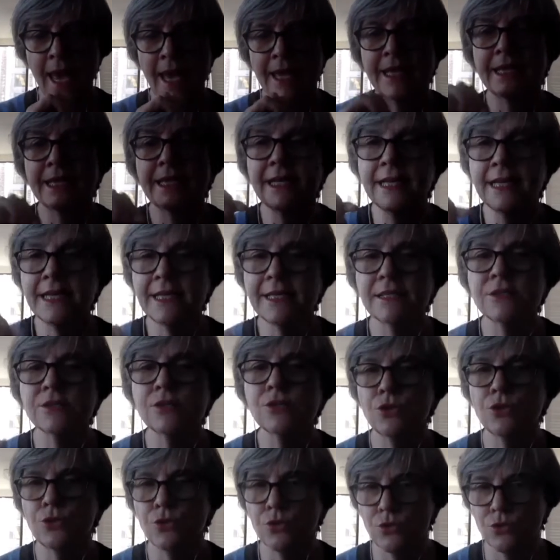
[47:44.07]
and it
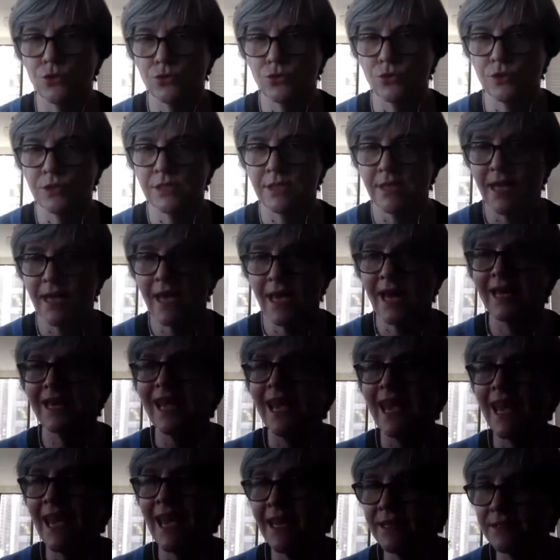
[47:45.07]
is used
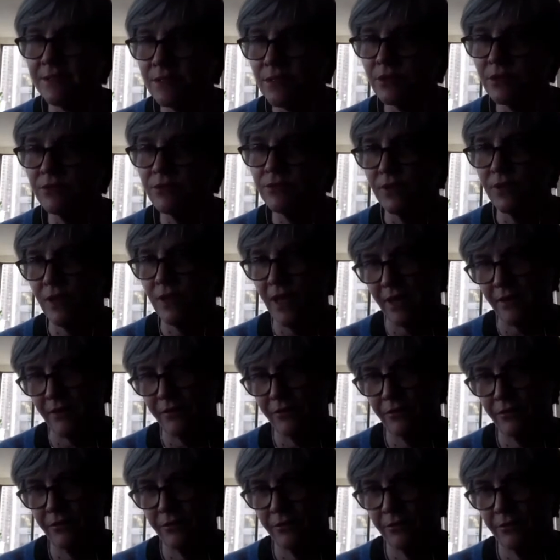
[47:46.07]
at end of
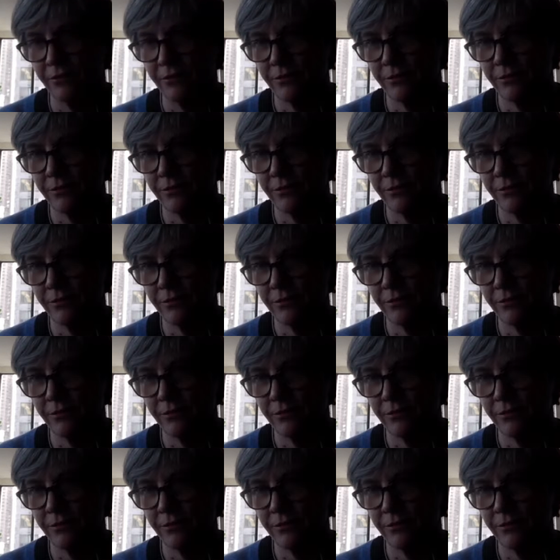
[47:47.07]
life.